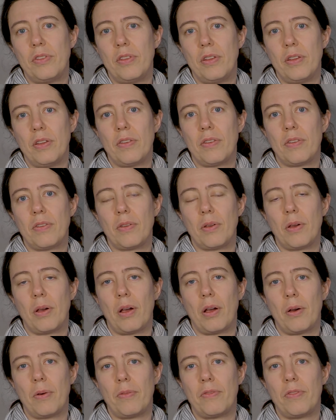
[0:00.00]
this
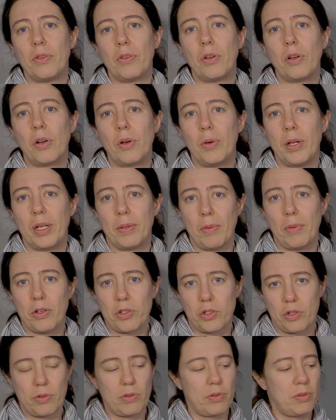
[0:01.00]
for the glowing
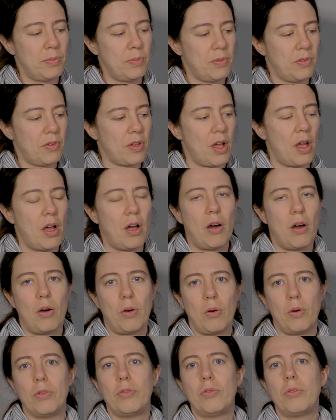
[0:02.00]
mushrooms
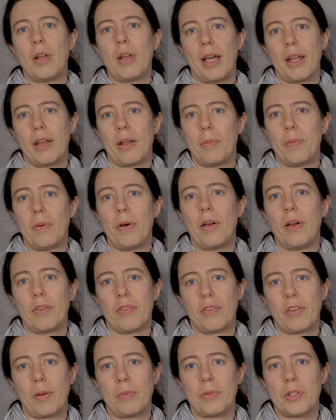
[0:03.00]
or to light up a
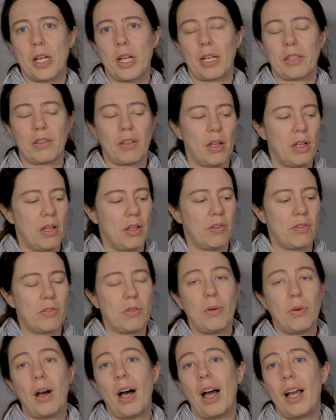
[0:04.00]
subject.
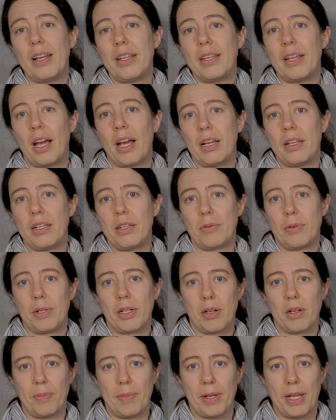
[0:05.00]
So highly, highly
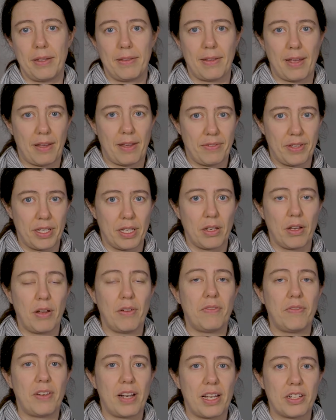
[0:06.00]
recommend having a
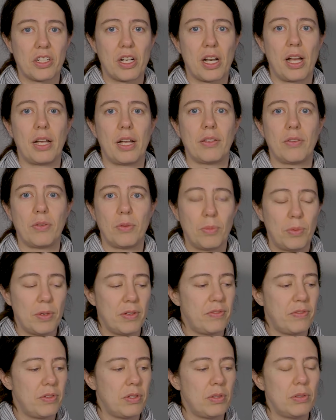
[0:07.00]
flashlight
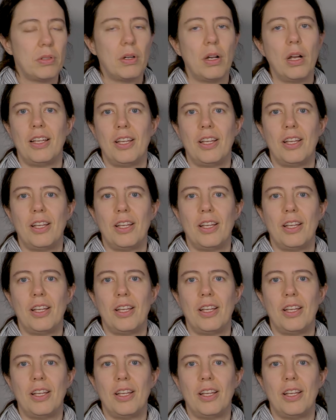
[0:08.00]
with you.